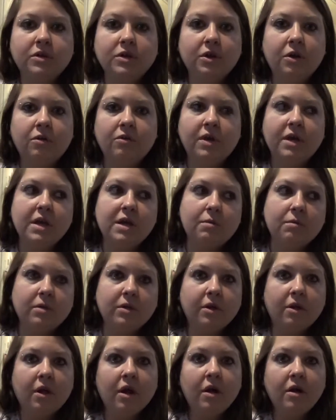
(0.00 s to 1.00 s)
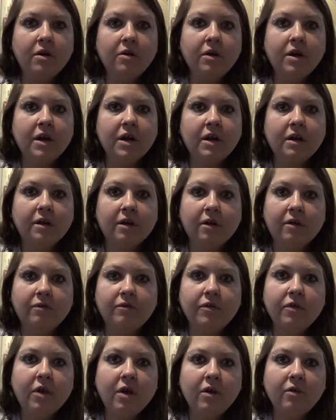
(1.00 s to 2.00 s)
You know, they eat when they're hungry. You know, if
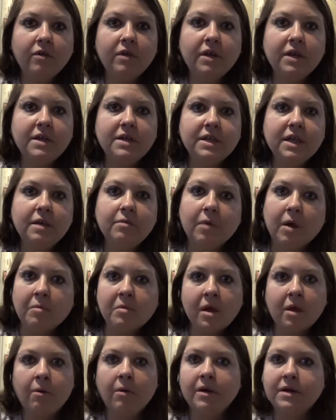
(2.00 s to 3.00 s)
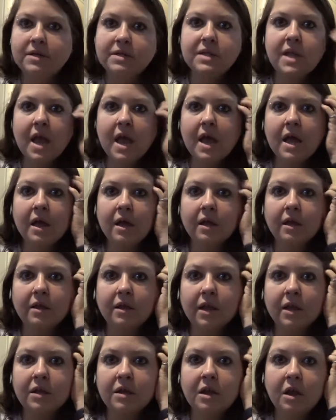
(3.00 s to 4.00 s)
they're hungry, they say, "Mommy, I want a snack," and
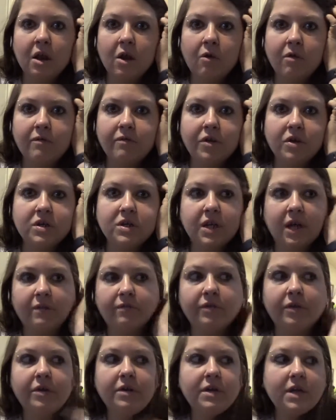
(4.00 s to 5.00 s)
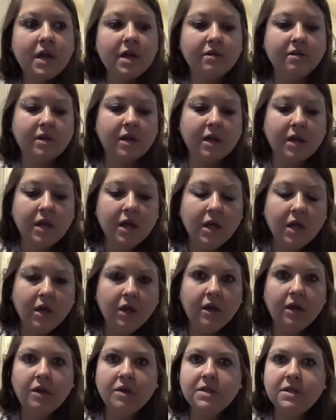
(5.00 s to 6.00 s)
then you know, if they're done, they're done. And they,
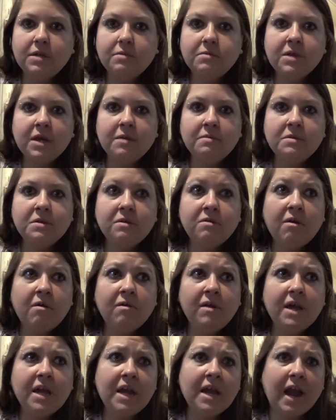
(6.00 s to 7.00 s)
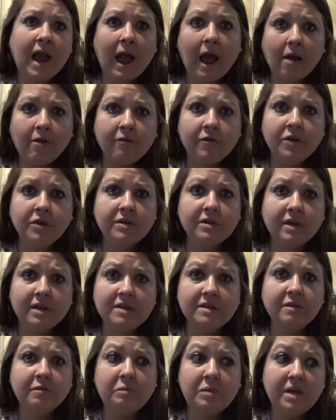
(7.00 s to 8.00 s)
you know, sometimes they'll only eat half their
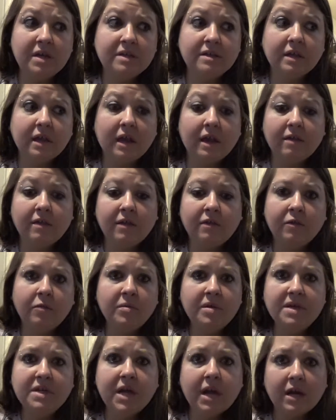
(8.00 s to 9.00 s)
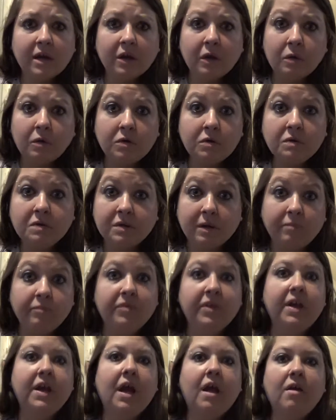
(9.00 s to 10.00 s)
slice of pizza, and then they'll be done and go do
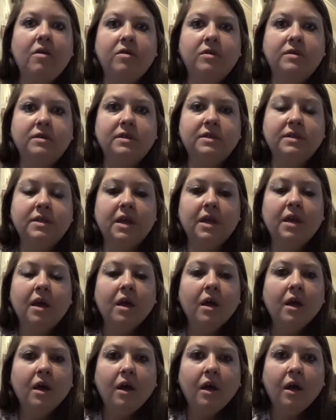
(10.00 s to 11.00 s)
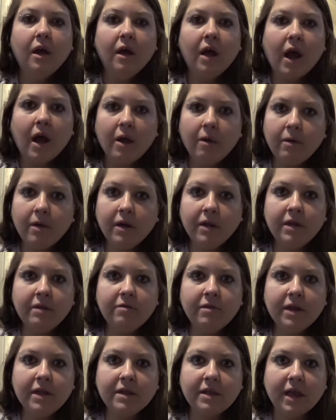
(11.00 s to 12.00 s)
something else. It's like. I want to live
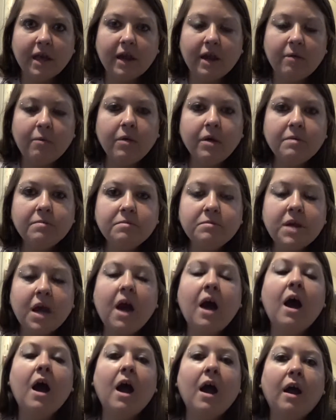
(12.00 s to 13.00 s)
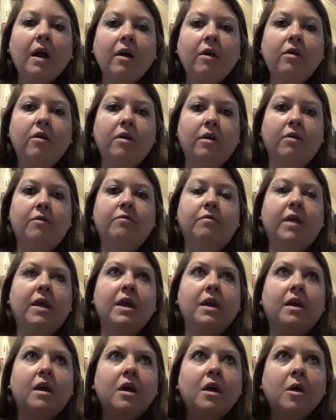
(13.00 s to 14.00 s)
like that. I want. I'm tired of
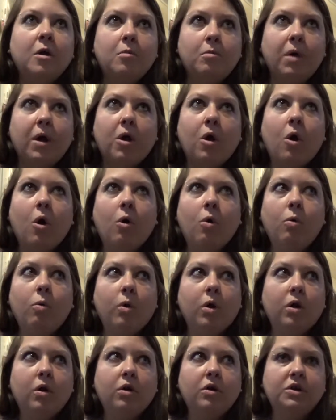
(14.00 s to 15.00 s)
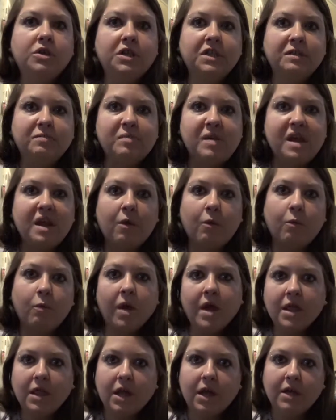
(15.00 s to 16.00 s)
like my whole world just being
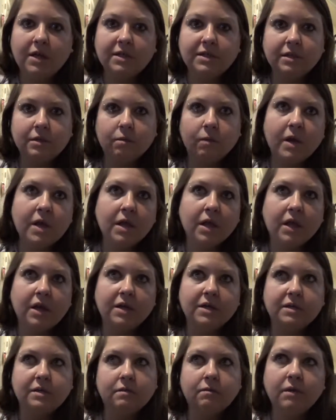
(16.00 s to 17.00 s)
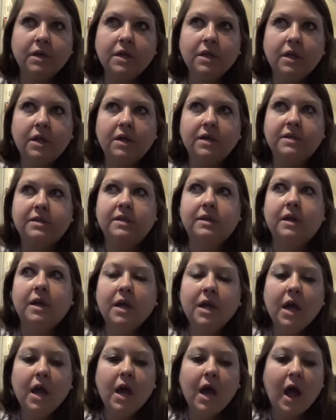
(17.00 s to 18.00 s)
weight loss and weight loss and weight loss and
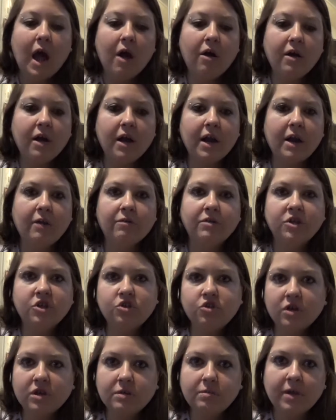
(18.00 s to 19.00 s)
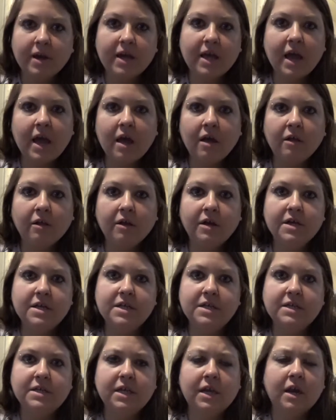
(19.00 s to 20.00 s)
how can I restrict my
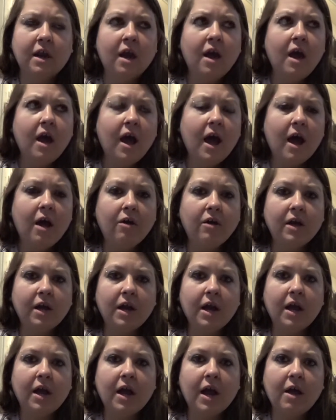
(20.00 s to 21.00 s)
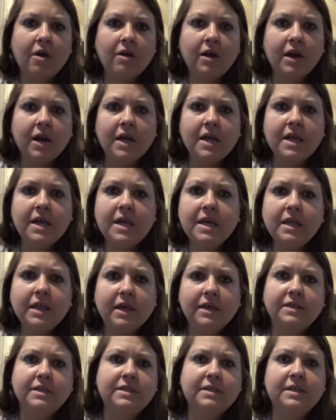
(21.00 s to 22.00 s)
calories and how can I how can I eat
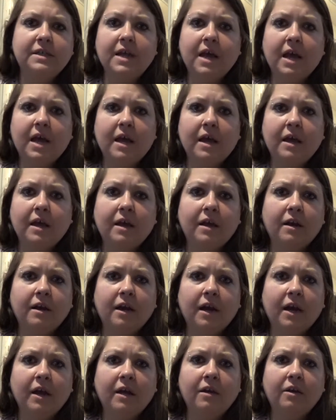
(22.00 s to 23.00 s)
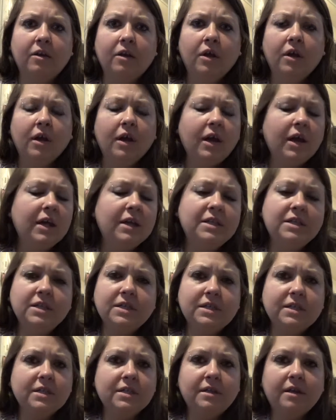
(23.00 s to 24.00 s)
less today and and it
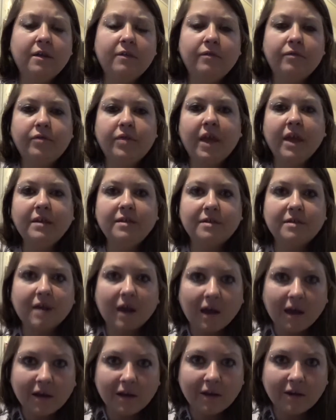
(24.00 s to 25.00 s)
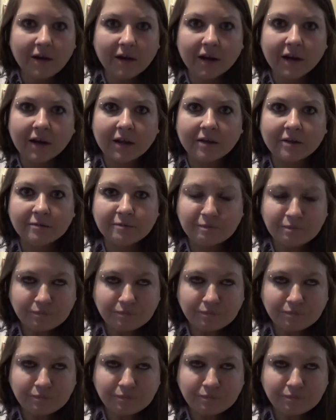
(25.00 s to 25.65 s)
just that's tiring.